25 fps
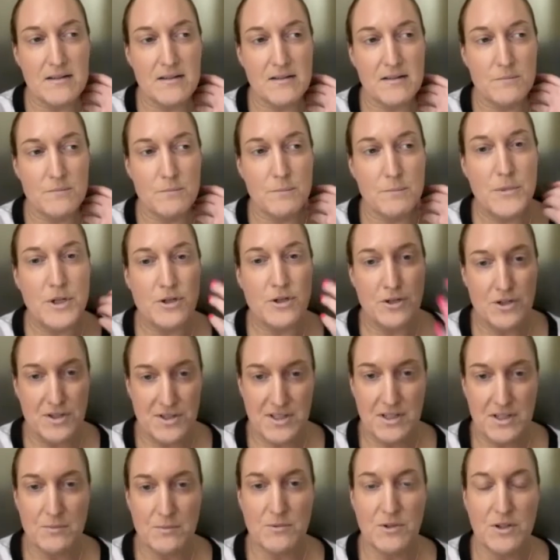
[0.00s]
mirrors
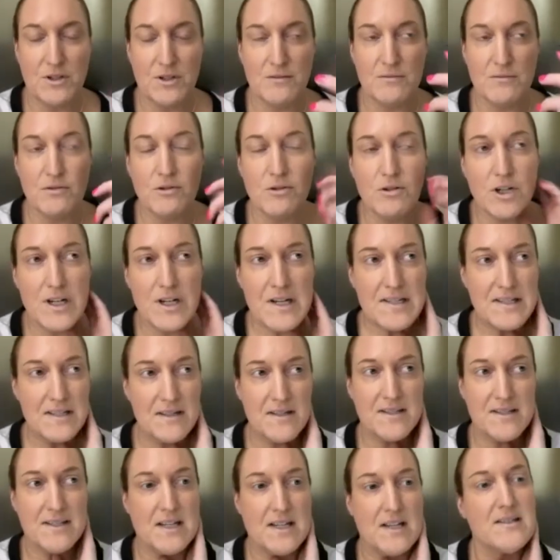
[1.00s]
somewhat of Laura's in the
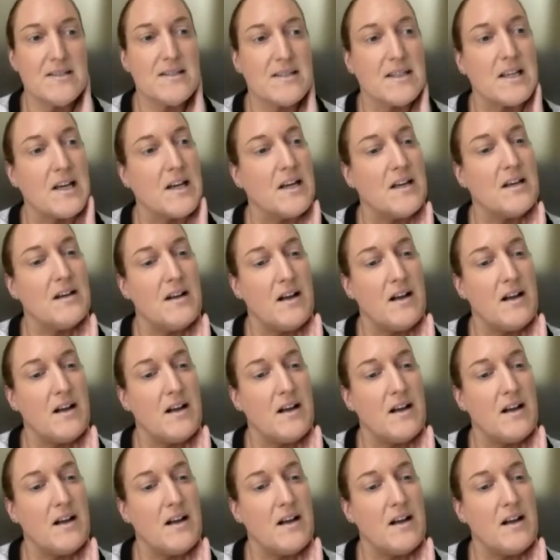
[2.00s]
sense that